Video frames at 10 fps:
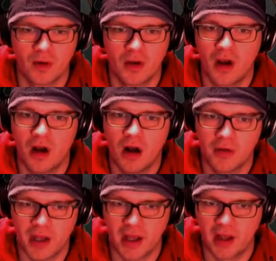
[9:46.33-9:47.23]
Oh
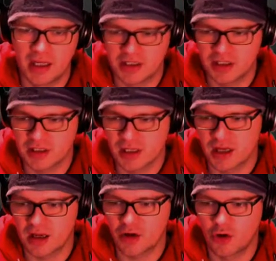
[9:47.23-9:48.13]
yeah, let's just
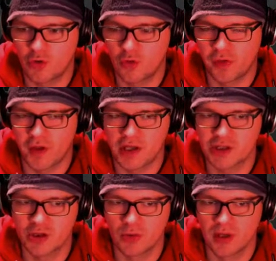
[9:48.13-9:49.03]
call
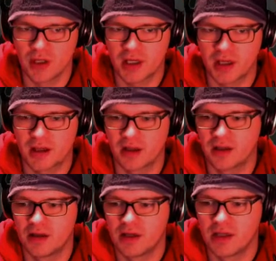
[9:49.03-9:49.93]
32 with a
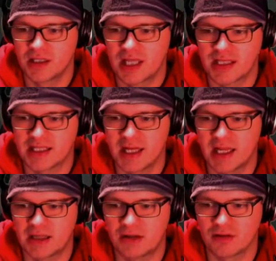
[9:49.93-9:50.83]
10-10
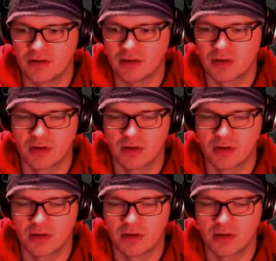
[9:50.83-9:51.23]
8 deuce.